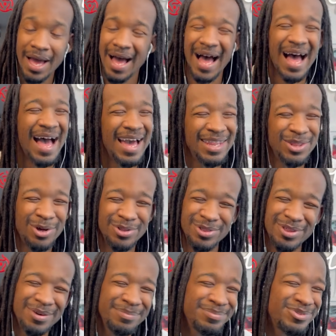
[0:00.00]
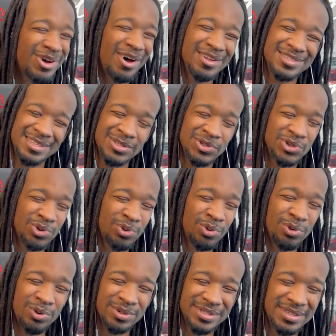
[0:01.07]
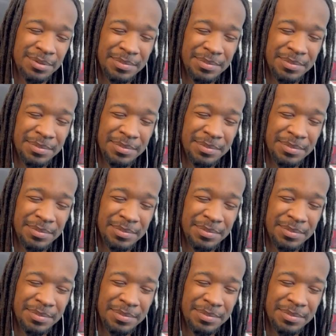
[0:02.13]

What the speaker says: I know them Dalton schools, them